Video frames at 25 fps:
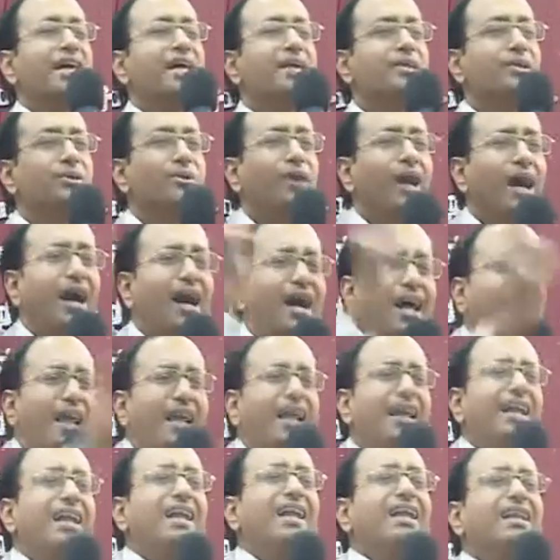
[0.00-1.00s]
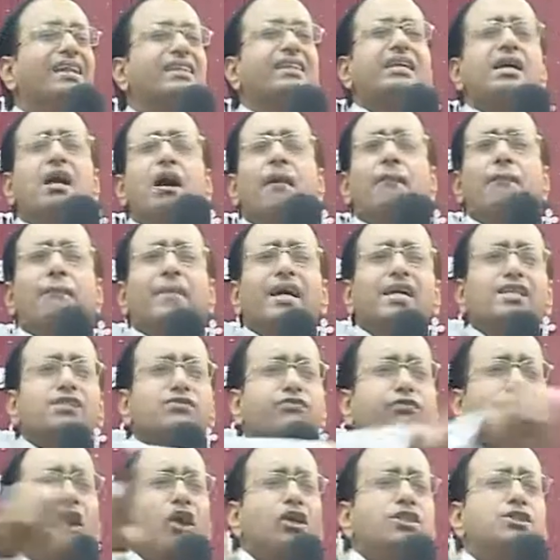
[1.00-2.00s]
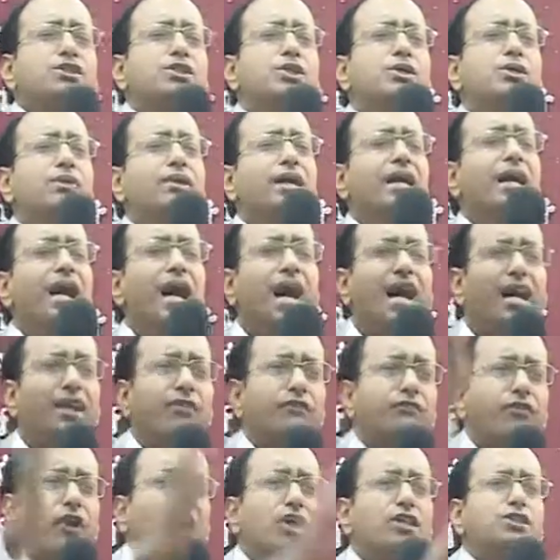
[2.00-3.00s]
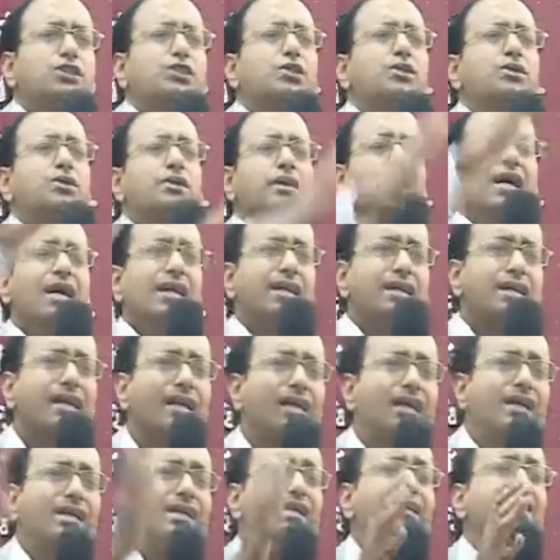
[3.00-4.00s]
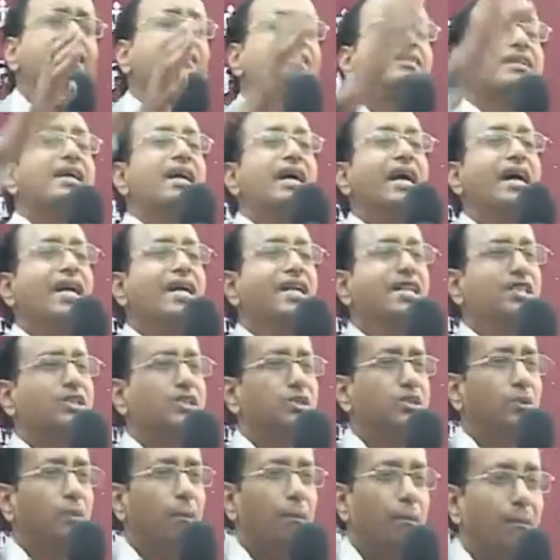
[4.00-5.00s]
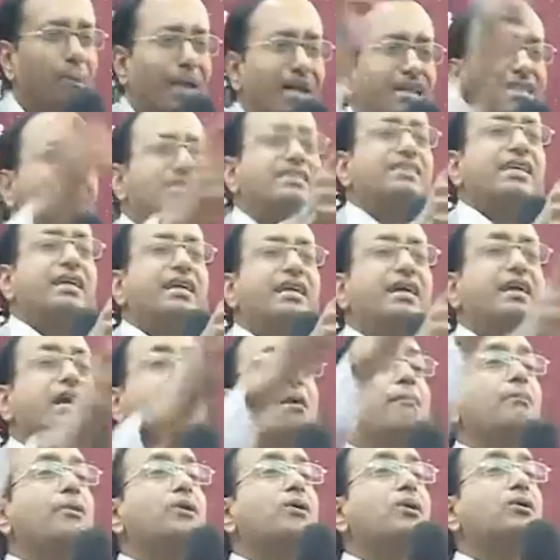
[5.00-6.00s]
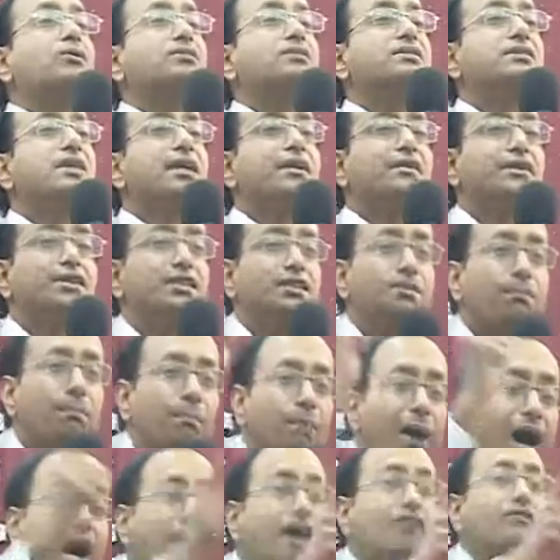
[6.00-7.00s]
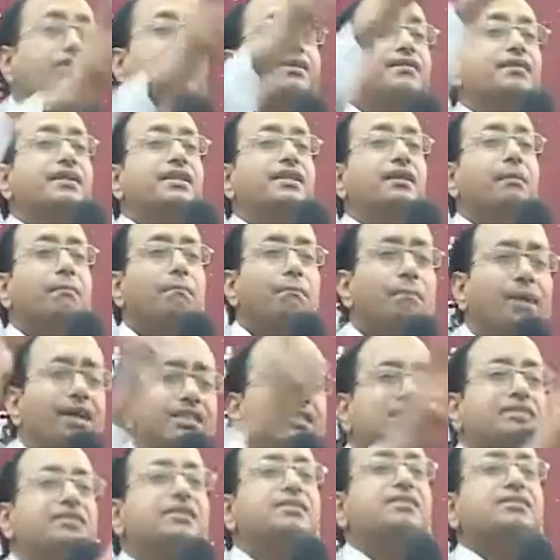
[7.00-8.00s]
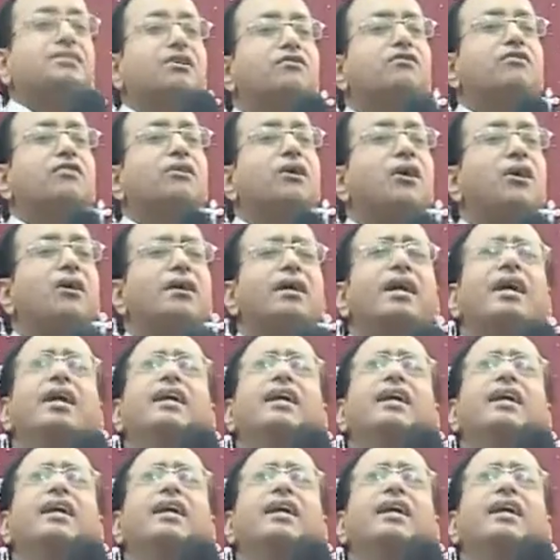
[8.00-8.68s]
into health. Misfortune, unfortune, curse into blessing because there is power in the blessings of God.